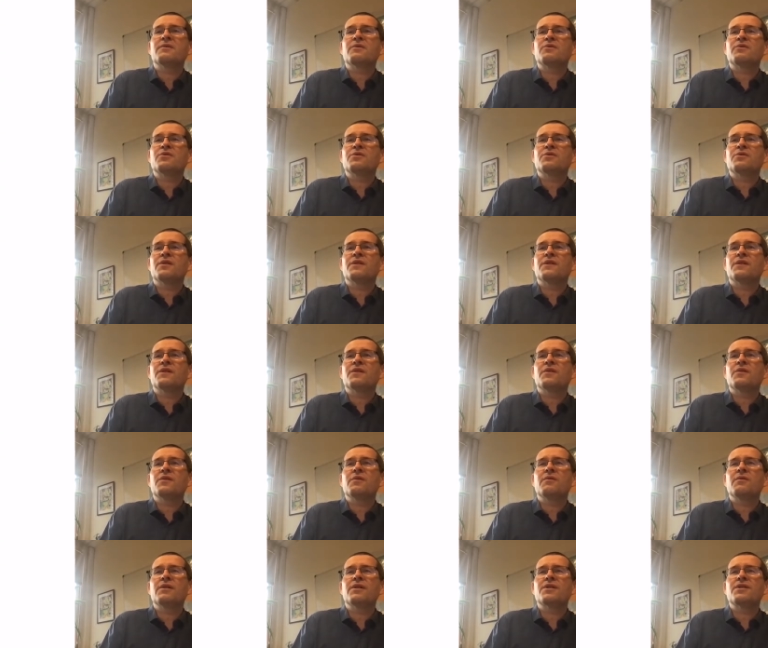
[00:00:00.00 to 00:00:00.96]
to answer your
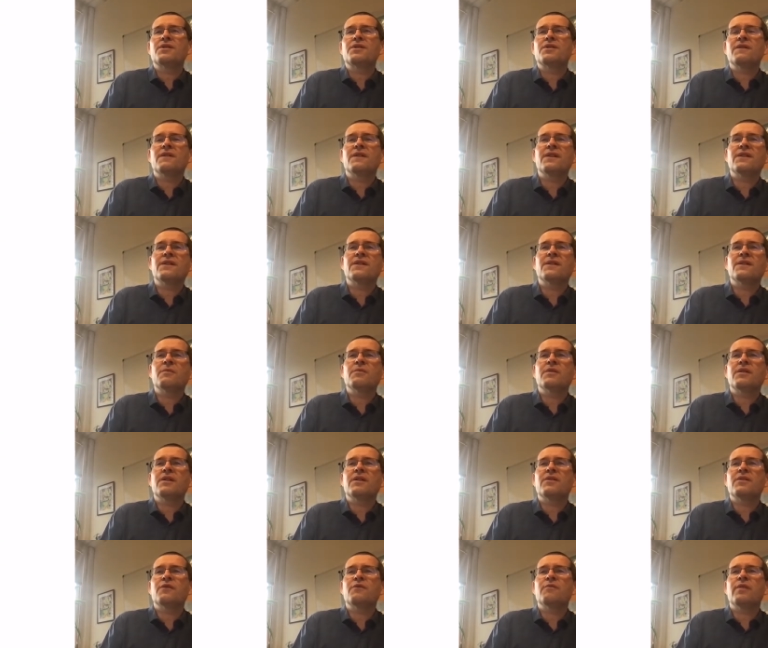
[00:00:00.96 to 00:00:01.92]
question, there is some
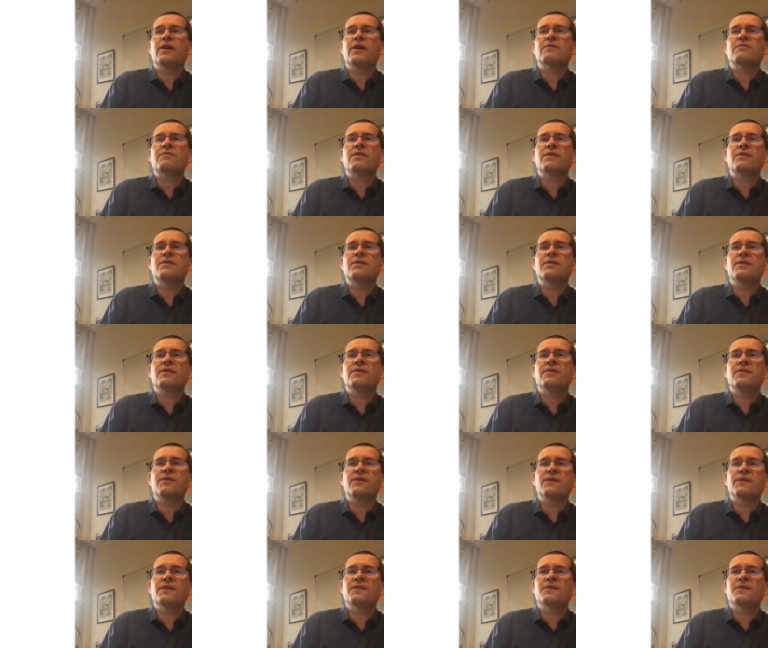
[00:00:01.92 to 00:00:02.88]
kind of background
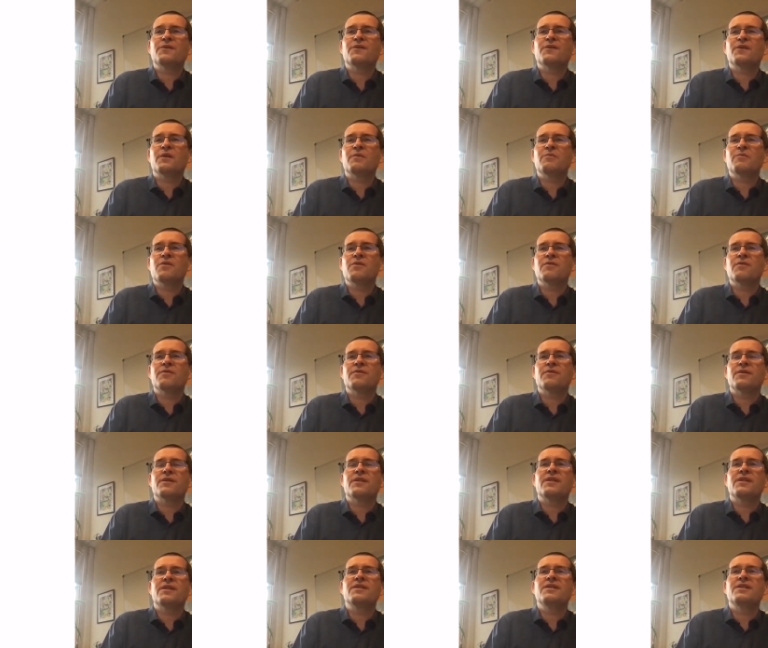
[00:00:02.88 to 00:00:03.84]
noise, Fabio,
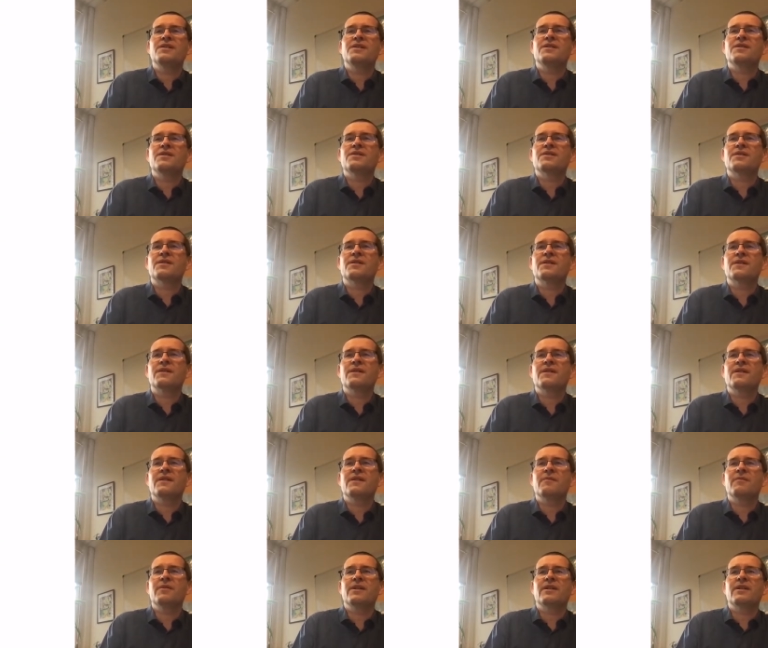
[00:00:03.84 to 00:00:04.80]
indeed.
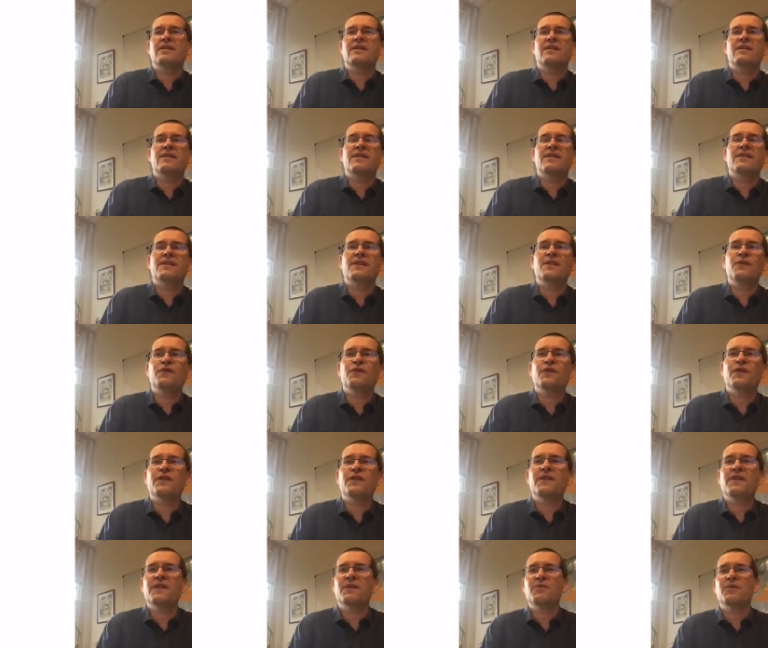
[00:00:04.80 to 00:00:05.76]
As if
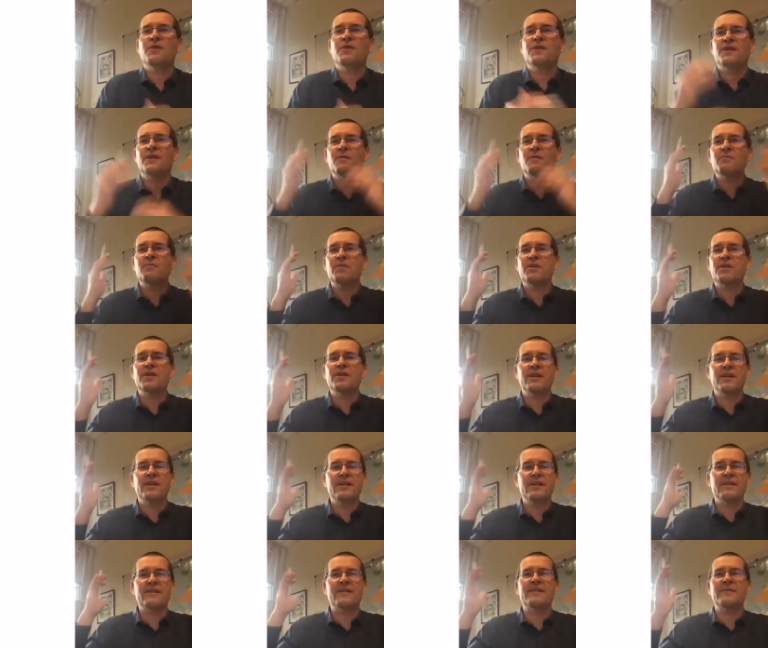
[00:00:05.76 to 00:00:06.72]
there was
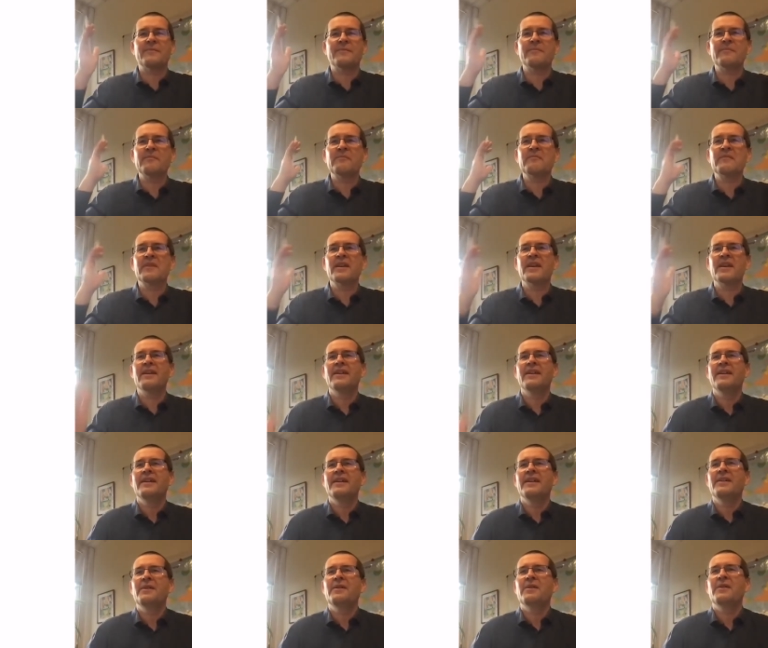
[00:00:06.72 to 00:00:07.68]
somebody
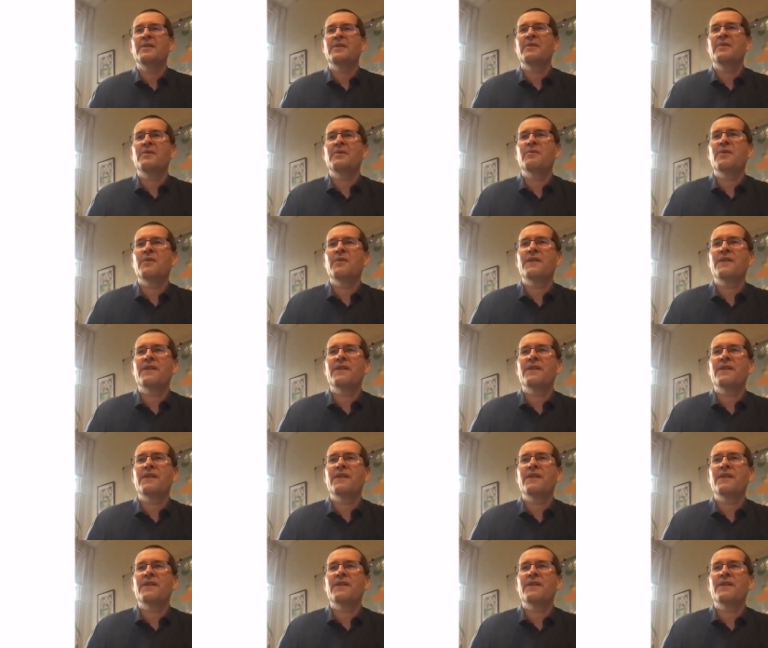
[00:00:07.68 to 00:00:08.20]
with